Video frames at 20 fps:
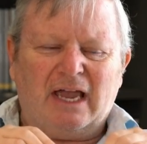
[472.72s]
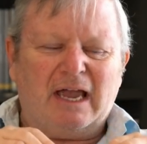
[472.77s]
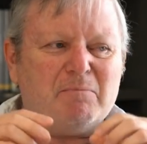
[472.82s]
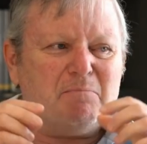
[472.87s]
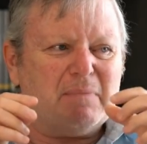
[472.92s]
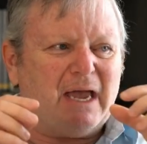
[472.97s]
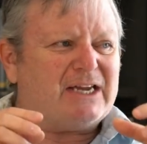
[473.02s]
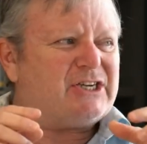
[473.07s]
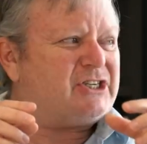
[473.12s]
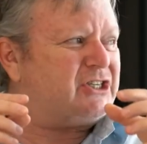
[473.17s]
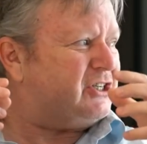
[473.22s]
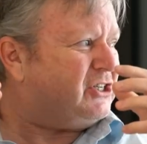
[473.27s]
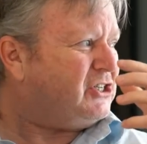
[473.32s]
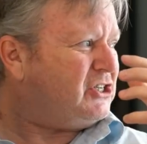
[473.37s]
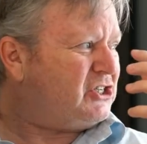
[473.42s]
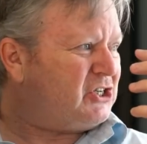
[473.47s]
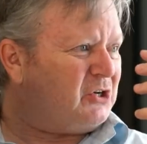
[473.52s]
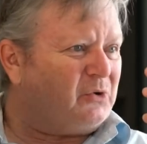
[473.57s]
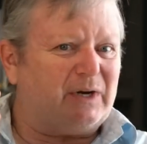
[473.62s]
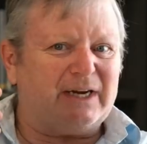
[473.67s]

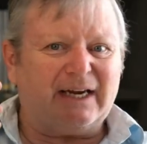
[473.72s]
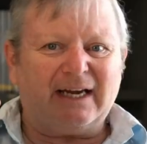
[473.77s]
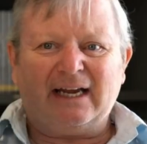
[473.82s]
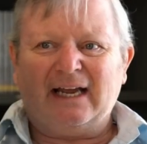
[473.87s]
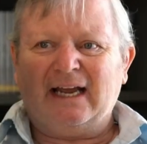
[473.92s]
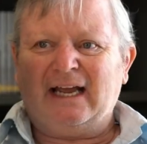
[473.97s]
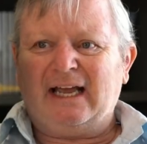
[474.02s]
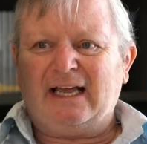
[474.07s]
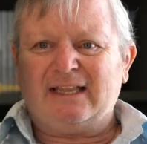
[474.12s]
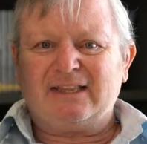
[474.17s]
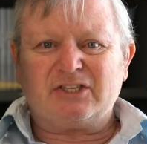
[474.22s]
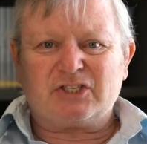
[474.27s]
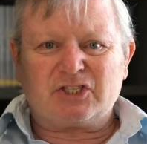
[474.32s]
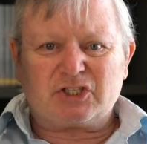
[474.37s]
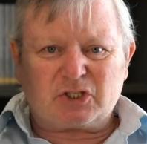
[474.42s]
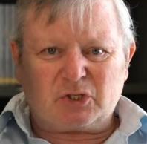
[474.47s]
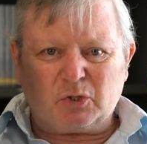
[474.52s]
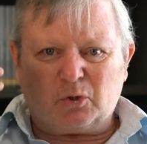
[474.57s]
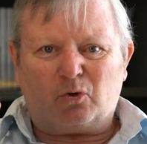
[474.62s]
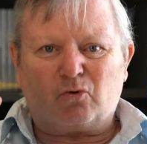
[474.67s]
Imagine doing the
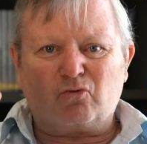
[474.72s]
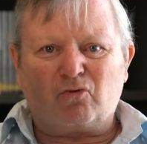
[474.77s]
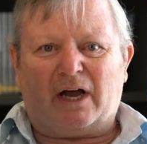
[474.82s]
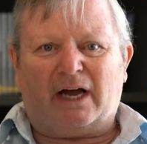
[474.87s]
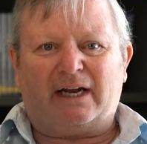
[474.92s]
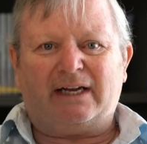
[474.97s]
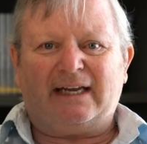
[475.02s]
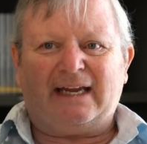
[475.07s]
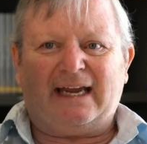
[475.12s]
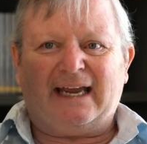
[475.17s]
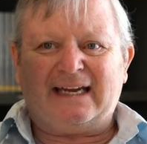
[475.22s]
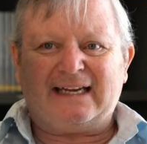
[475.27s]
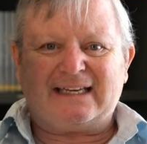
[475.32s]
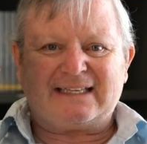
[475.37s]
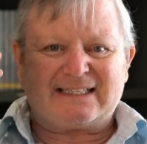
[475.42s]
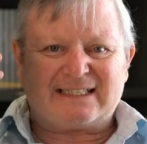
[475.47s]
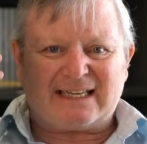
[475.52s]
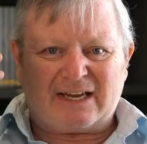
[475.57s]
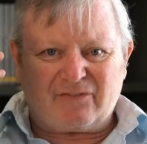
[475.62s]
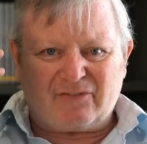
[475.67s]
school run in a
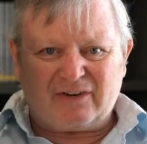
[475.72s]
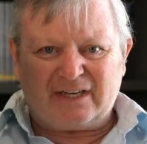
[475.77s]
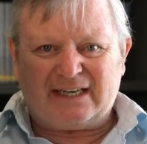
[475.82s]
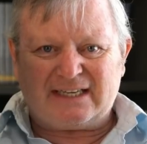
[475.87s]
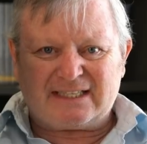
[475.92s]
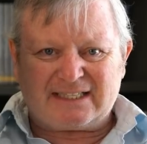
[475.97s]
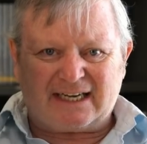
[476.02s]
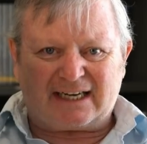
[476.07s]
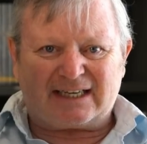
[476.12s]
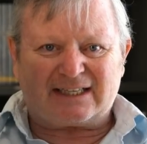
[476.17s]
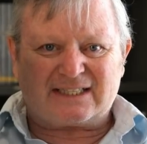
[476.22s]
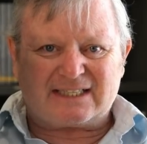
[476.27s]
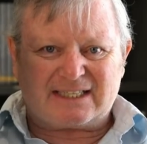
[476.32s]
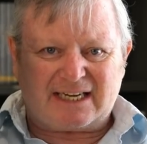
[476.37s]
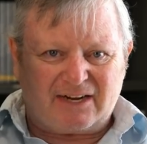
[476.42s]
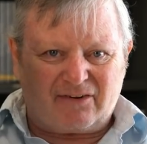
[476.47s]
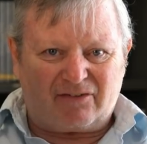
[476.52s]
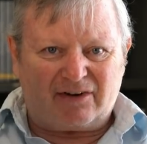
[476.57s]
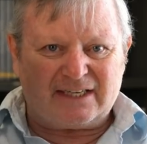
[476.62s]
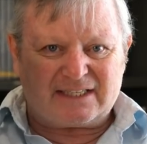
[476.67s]
76
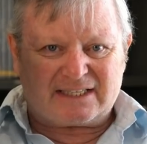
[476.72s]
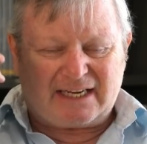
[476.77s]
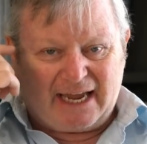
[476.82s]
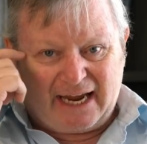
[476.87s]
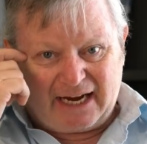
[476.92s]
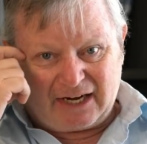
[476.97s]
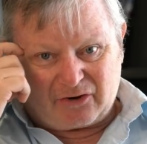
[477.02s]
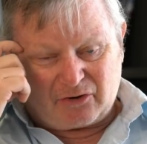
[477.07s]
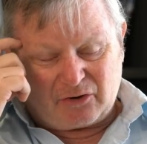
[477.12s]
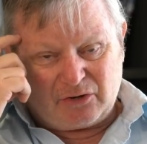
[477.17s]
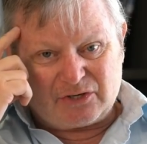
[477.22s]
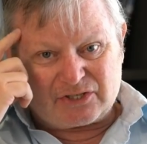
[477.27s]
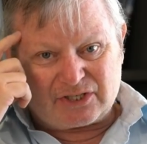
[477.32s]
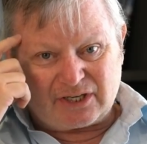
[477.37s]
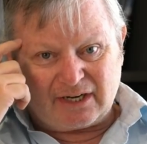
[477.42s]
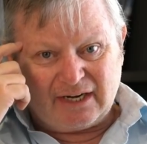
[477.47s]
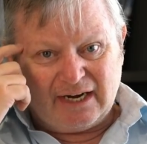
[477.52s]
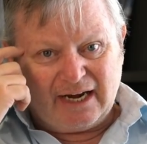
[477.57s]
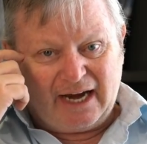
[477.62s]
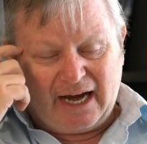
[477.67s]
series Land
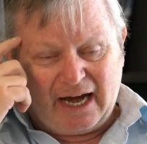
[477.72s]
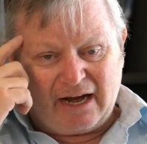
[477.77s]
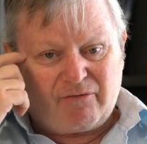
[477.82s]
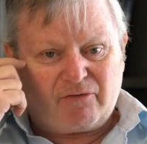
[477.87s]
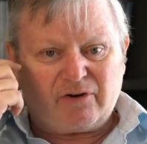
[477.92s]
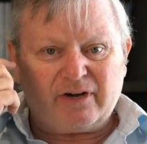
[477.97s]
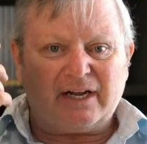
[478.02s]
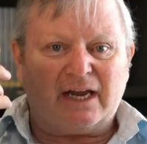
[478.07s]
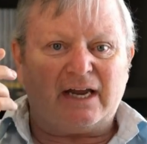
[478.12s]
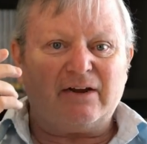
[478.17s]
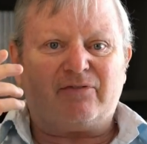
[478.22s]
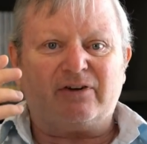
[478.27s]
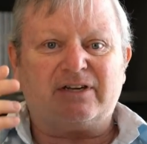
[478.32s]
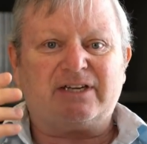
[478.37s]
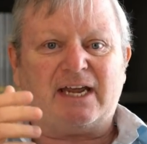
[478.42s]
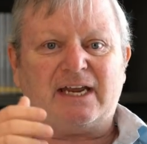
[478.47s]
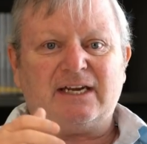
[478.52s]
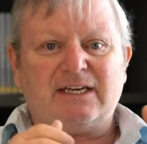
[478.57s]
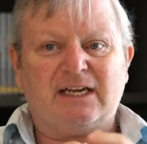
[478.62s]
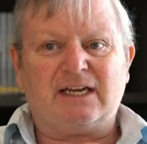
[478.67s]
Cruiser every day for
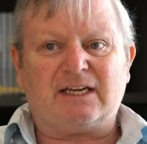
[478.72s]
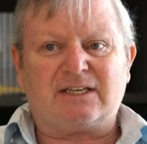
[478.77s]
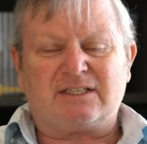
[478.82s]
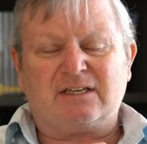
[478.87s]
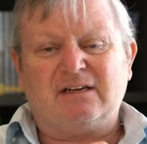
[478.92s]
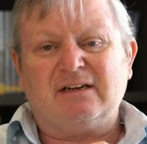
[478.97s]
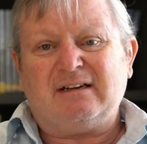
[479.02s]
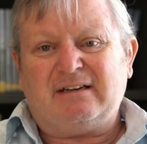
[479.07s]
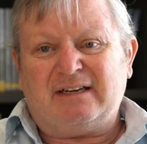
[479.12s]
10 years.